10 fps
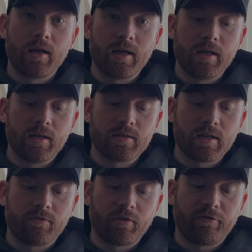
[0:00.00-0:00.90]
is
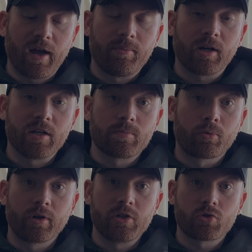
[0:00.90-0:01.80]
if the fabric is
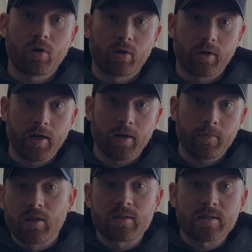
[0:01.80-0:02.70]
pre-shrunk or not.
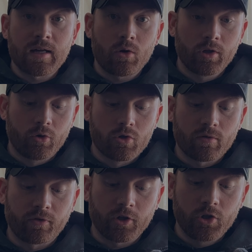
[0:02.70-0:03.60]
This is not only
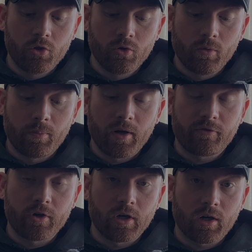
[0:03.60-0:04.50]
crucial for you, but
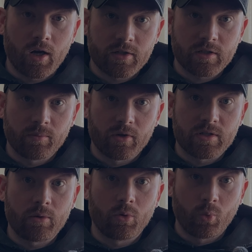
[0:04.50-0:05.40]
for your customers
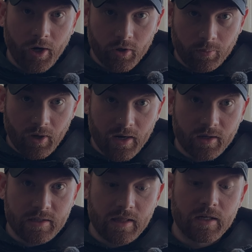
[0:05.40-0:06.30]
that will wear your
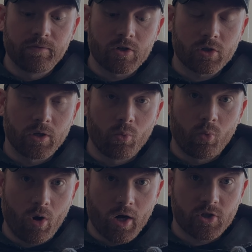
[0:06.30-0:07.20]
product and then eventually
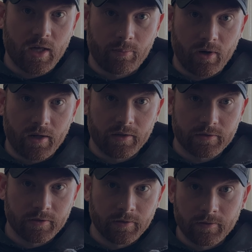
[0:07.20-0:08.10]
wash that product.
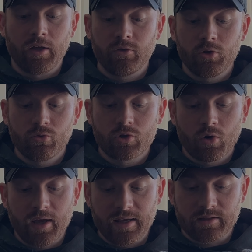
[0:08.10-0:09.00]
If you
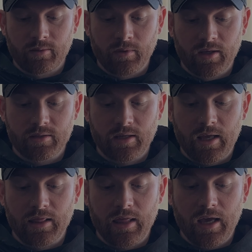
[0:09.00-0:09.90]
don't ask them this
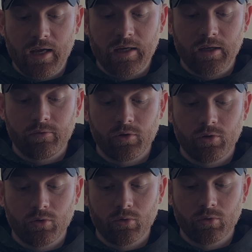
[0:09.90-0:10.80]
and they give
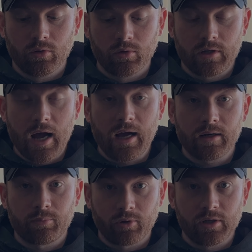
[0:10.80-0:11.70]
you
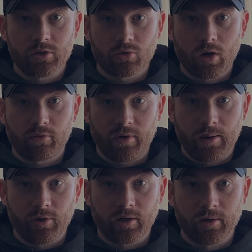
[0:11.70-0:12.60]
non-pre-shrunk
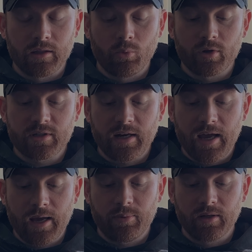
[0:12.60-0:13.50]
fabric, then what's going to
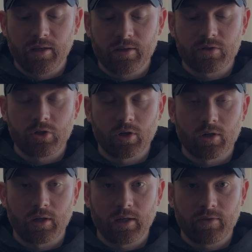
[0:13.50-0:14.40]
happen is you're
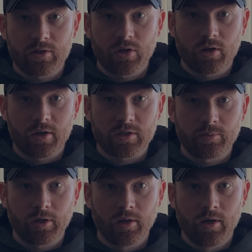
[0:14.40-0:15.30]
going to give that to your
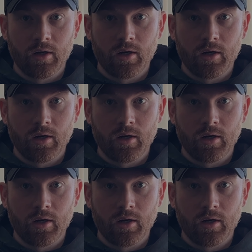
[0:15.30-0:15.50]
customer.